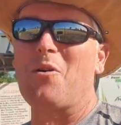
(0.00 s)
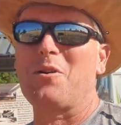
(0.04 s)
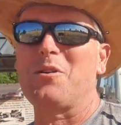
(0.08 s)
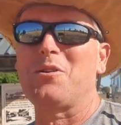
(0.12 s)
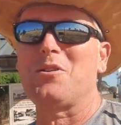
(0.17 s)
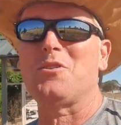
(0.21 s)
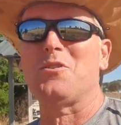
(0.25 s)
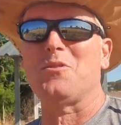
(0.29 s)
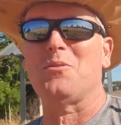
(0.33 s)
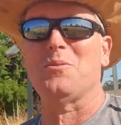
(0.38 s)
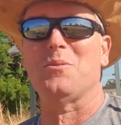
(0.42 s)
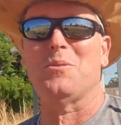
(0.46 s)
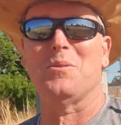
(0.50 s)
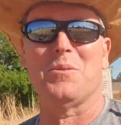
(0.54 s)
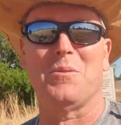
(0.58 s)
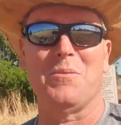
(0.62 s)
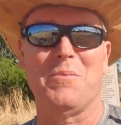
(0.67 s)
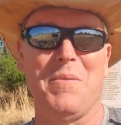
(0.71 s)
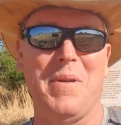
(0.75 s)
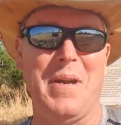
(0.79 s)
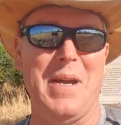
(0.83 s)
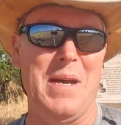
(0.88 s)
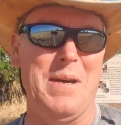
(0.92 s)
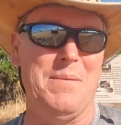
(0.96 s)
Cottage or
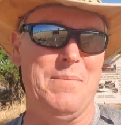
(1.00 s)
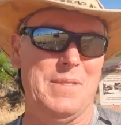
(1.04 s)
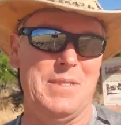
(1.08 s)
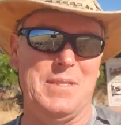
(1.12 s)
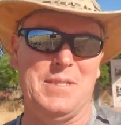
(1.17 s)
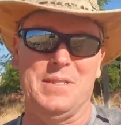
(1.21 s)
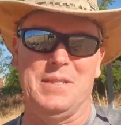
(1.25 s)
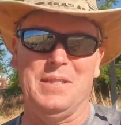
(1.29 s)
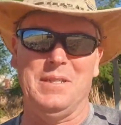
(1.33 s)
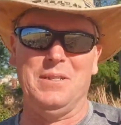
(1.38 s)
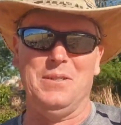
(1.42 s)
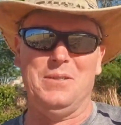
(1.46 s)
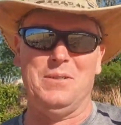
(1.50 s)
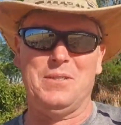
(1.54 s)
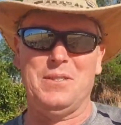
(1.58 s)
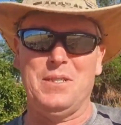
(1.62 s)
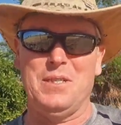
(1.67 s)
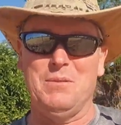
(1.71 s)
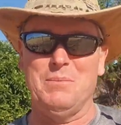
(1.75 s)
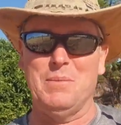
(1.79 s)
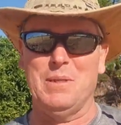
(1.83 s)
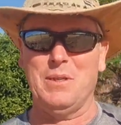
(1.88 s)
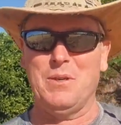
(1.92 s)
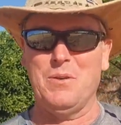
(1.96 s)
it's in a little
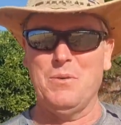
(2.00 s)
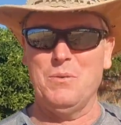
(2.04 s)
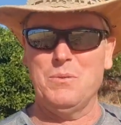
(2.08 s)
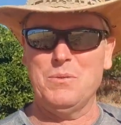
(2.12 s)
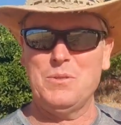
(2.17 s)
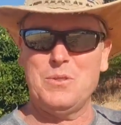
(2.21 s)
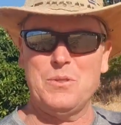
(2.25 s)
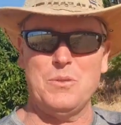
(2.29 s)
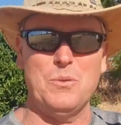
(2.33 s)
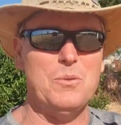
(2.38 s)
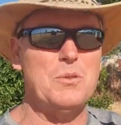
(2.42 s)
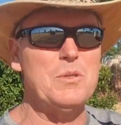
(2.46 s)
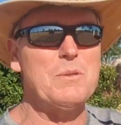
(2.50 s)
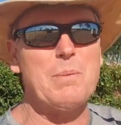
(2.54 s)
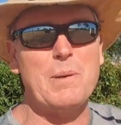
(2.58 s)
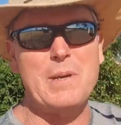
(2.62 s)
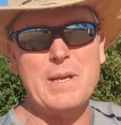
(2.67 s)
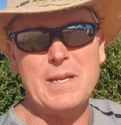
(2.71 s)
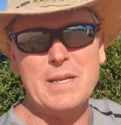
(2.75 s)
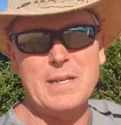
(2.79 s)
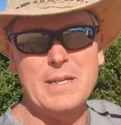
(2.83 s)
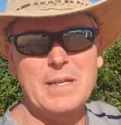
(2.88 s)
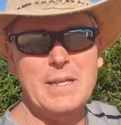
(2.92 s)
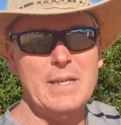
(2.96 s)
settlement called
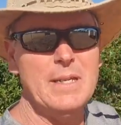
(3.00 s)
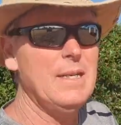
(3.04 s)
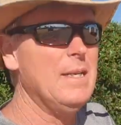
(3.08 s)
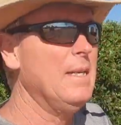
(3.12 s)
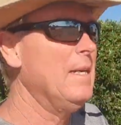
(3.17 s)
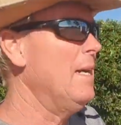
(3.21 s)
Salisbury.